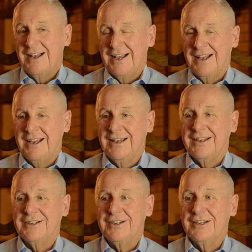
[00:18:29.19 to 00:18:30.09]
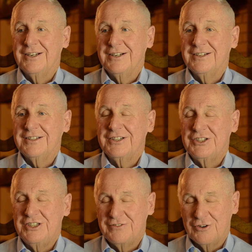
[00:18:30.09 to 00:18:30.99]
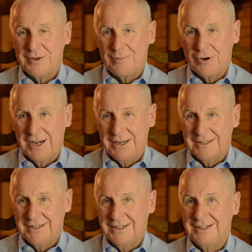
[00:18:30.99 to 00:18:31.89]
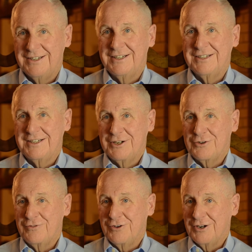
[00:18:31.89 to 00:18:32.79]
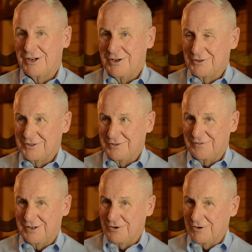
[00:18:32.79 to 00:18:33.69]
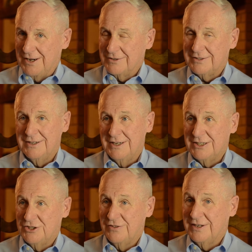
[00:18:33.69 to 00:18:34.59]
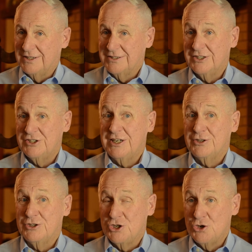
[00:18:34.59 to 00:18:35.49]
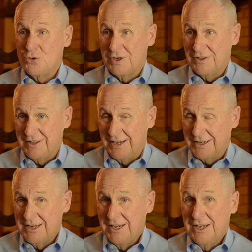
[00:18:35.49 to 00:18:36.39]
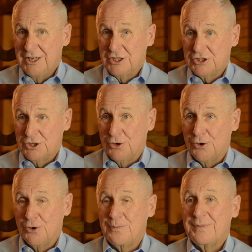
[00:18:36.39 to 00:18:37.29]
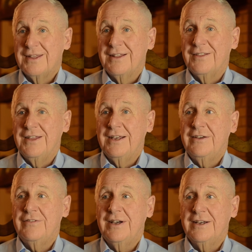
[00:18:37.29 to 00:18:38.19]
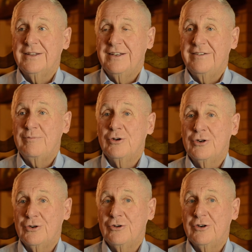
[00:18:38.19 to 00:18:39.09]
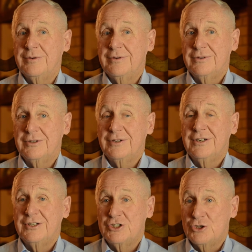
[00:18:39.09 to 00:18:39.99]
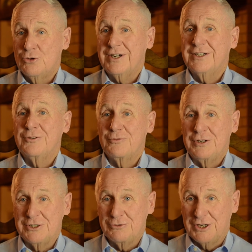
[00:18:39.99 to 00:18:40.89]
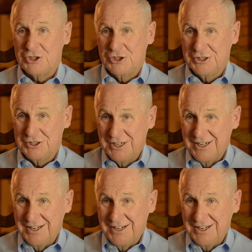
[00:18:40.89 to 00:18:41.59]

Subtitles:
And she's very bright, and it didn't take her very long to figure out lots of things that she could do with that. So they've put her on strict restrictions